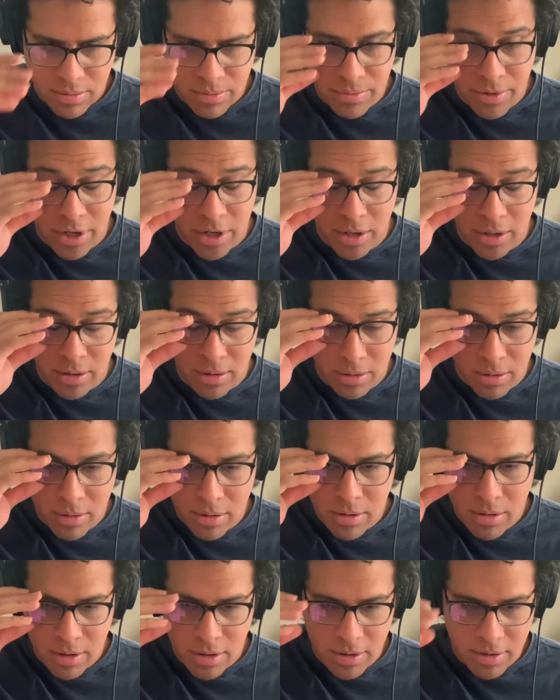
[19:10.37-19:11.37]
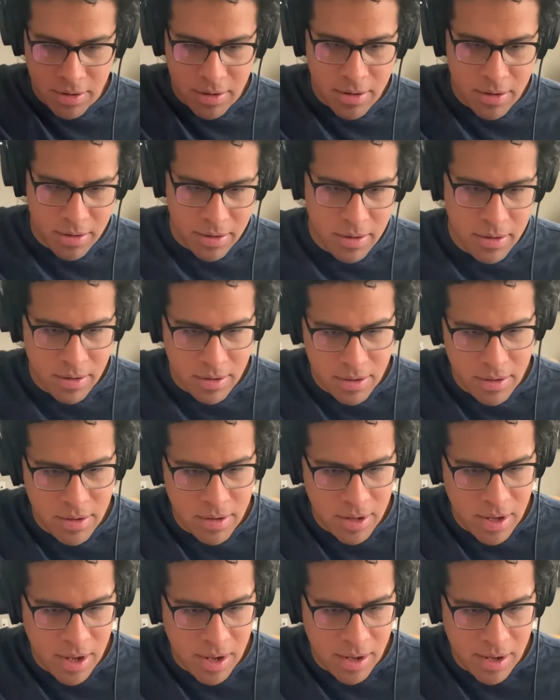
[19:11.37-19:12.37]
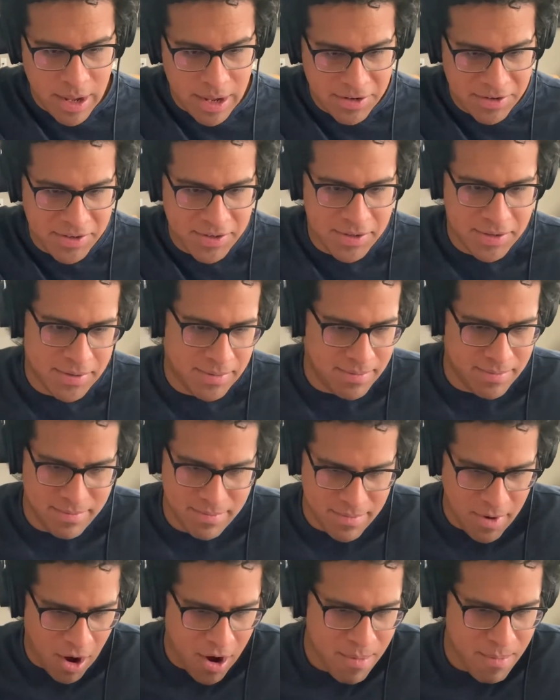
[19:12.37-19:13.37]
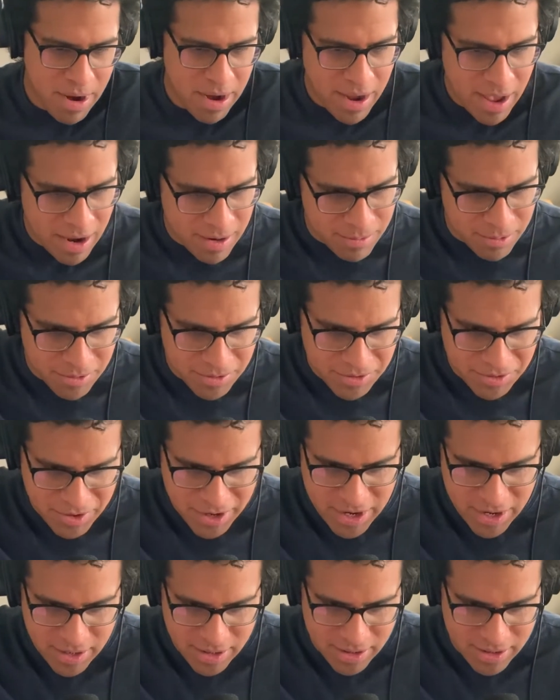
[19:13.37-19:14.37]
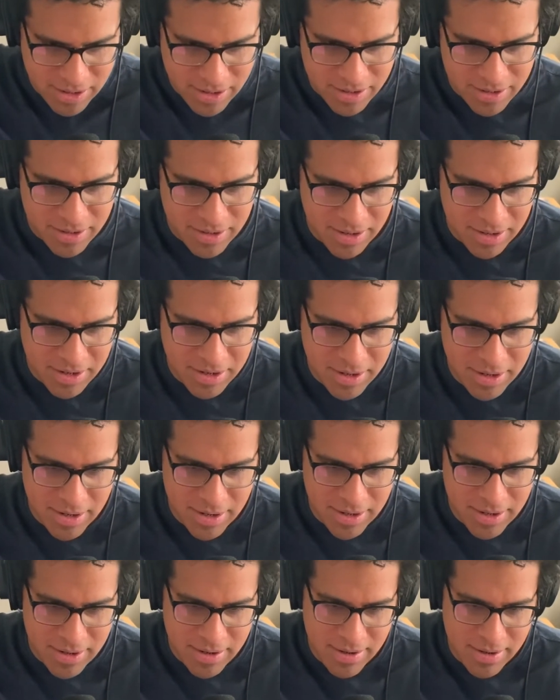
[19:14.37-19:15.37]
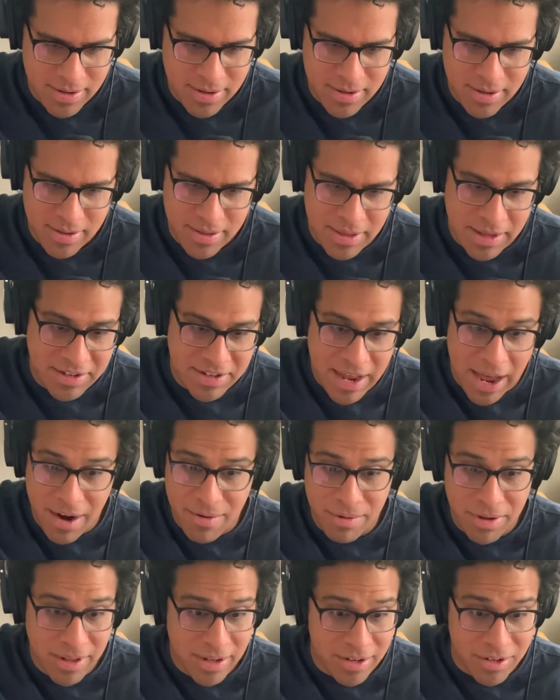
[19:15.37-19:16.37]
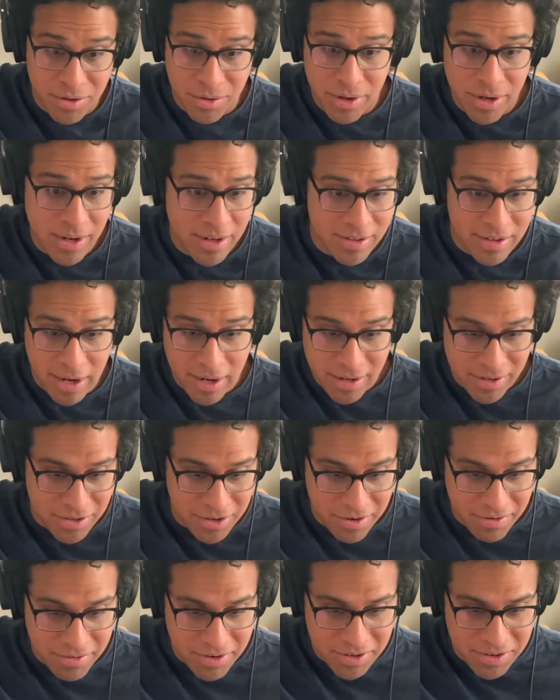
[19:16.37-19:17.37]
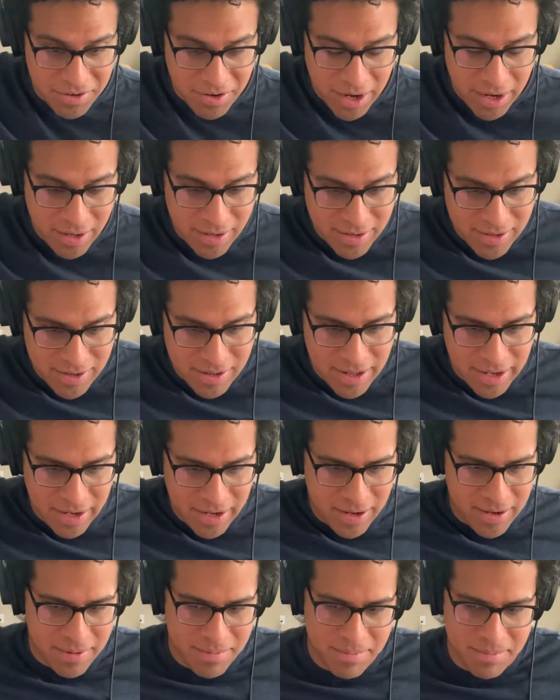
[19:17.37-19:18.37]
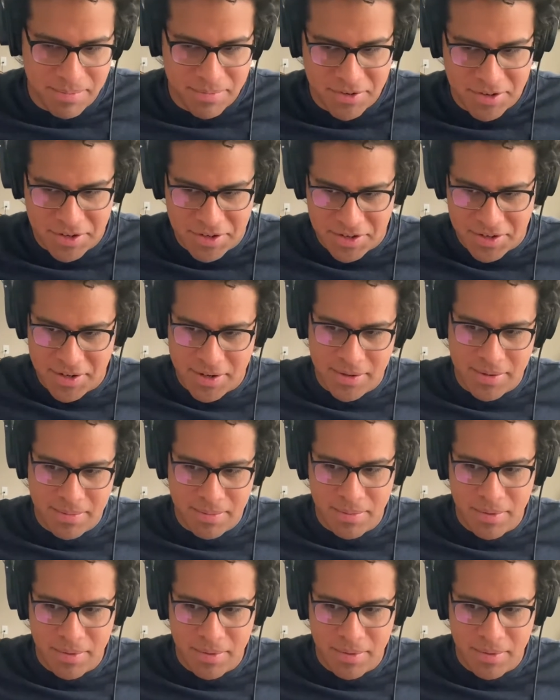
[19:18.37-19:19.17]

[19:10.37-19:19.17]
right. Yeah, hence are men animals, right? That it's not really doing us any service, right? To like just